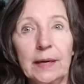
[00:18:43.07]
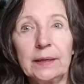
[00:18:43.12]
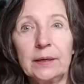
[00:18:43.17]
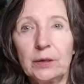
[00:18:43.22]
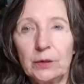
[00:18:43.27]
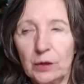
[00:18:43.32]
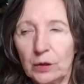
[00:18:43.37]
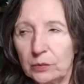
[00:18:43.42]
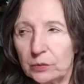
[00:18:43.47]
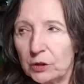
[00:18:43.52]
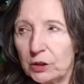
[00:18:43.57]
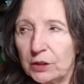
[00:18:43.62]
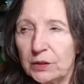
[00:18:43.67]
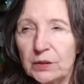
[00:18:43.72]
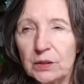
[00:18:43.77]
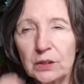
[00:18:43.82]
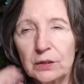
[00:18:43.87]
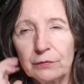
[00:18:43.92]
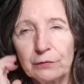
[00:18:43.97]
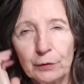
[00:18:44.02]
I don't know,
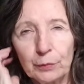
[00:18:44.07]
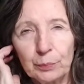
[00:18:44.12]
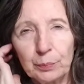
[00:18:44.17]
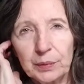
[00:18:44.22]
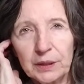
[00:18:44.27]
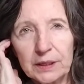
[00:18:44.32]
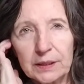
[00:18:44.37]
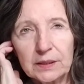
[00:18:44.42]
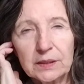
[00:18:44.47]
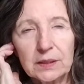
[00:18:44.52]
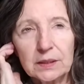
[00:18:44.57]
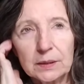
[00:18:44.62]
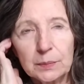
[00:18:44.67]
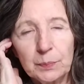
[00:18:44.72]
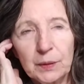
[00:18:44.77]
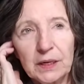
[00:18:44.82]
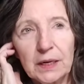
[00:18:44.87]
just different places.